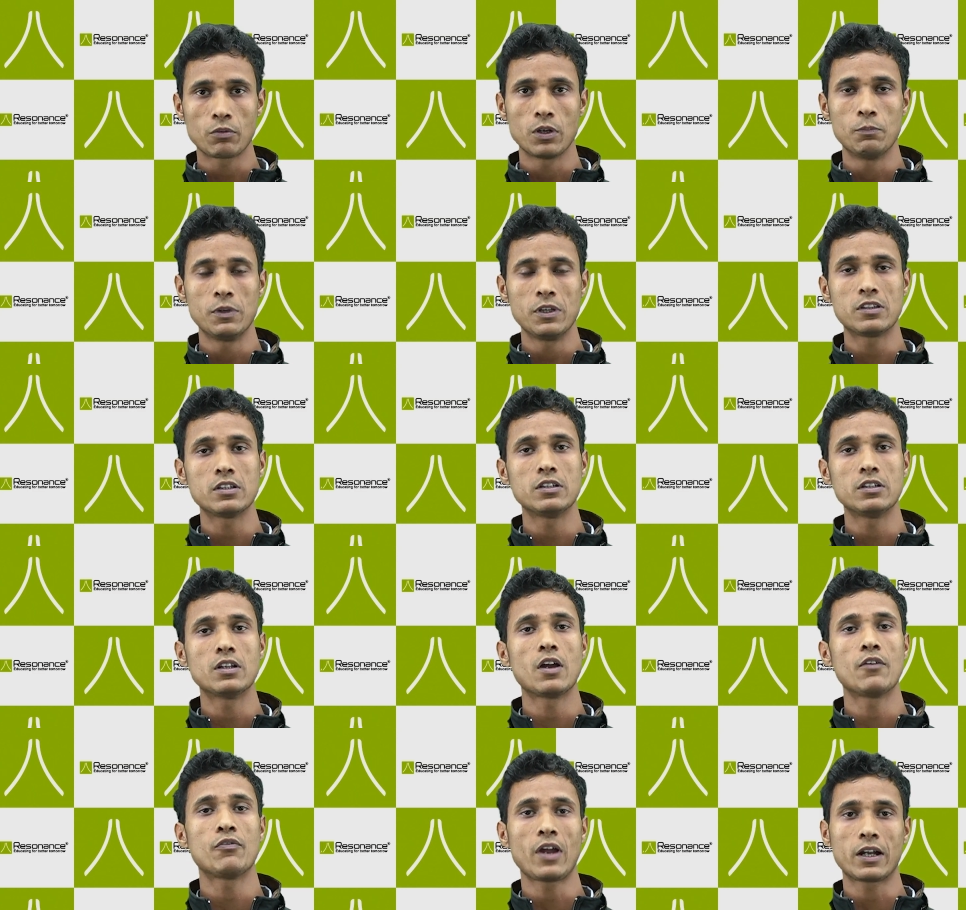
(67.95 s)
means in
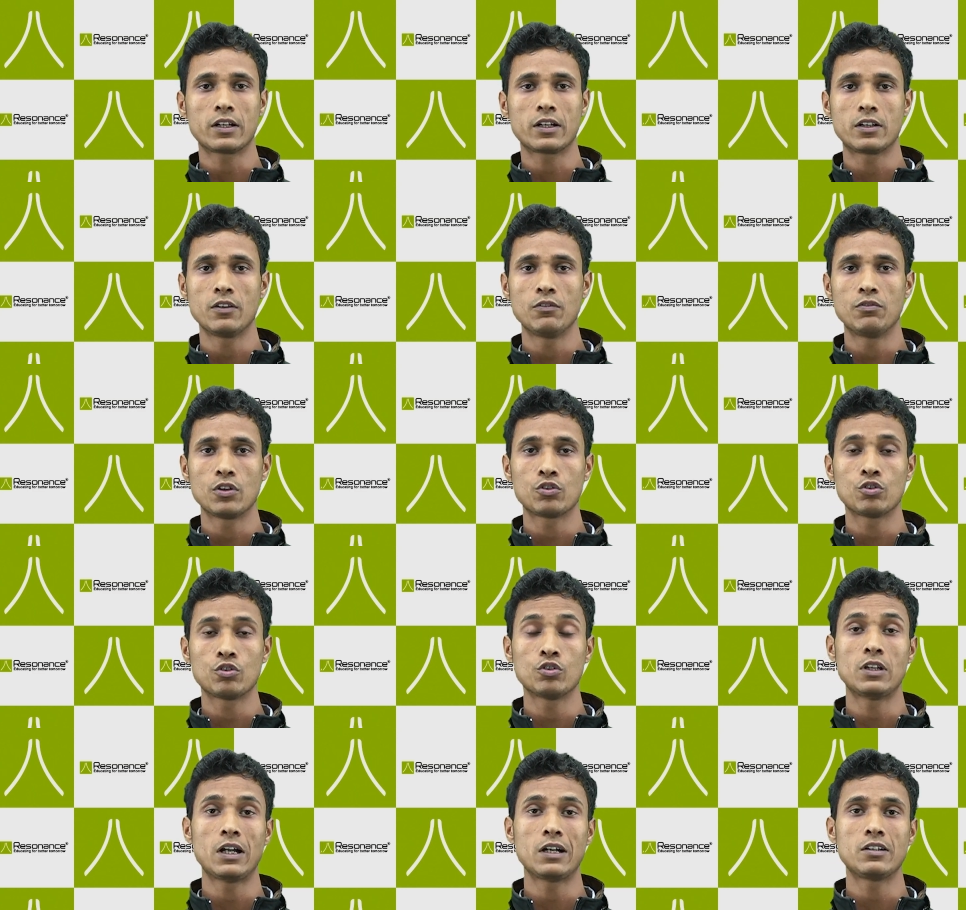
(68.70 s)
an effective way,
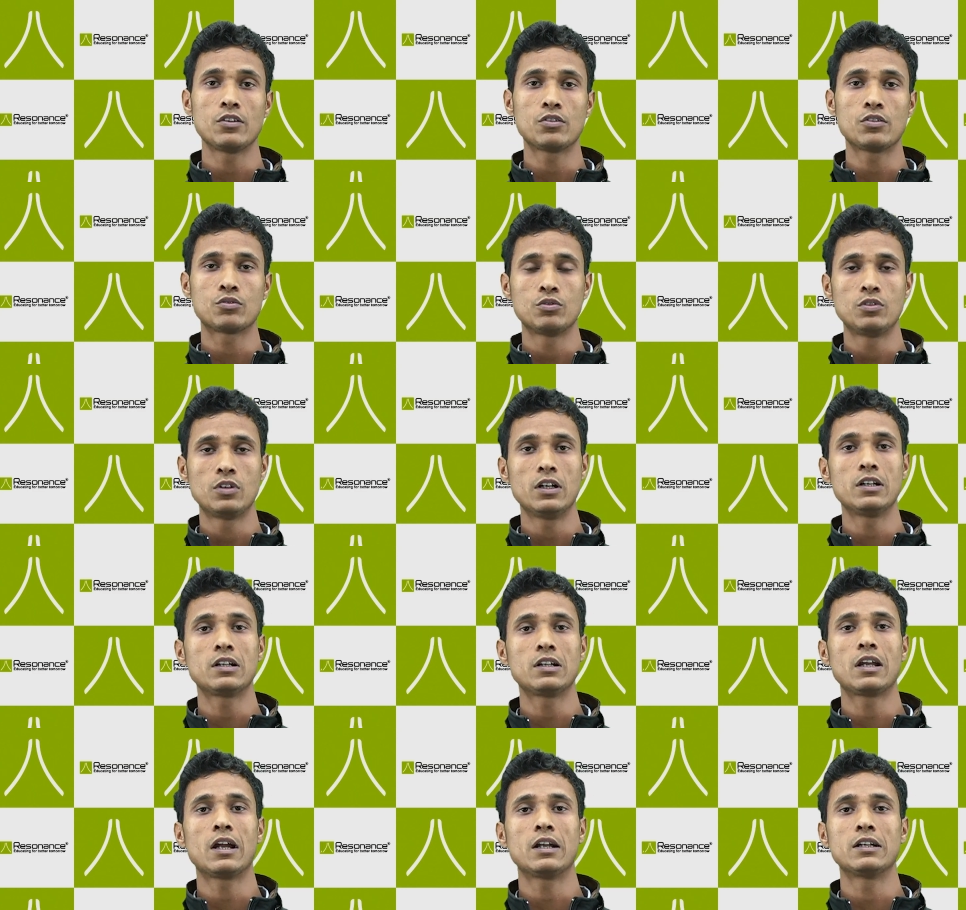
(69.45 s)
so that a
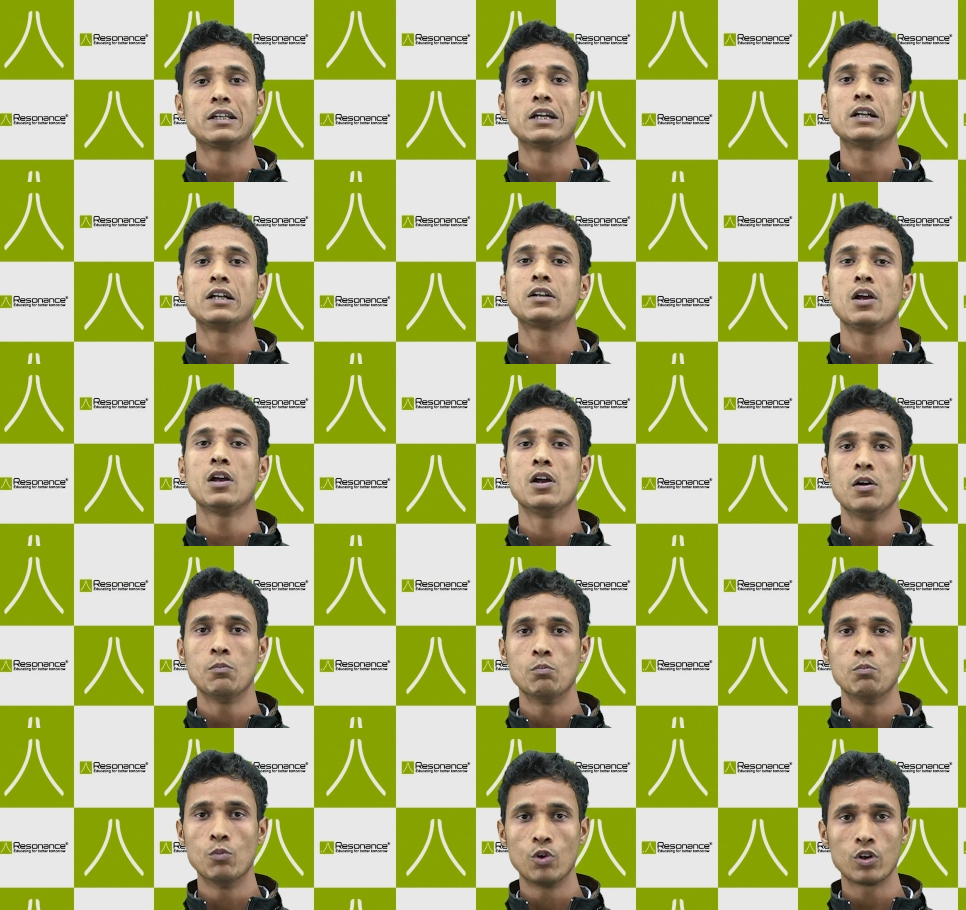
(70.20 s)
student can get
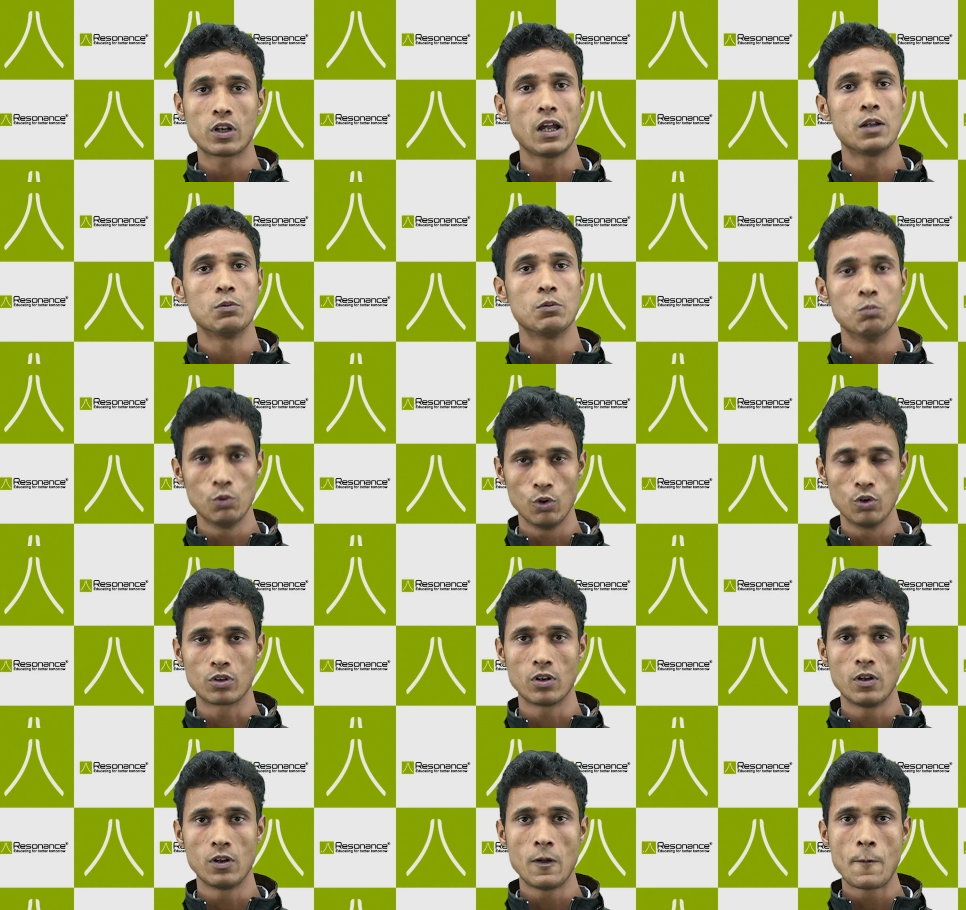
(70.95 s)
more and more.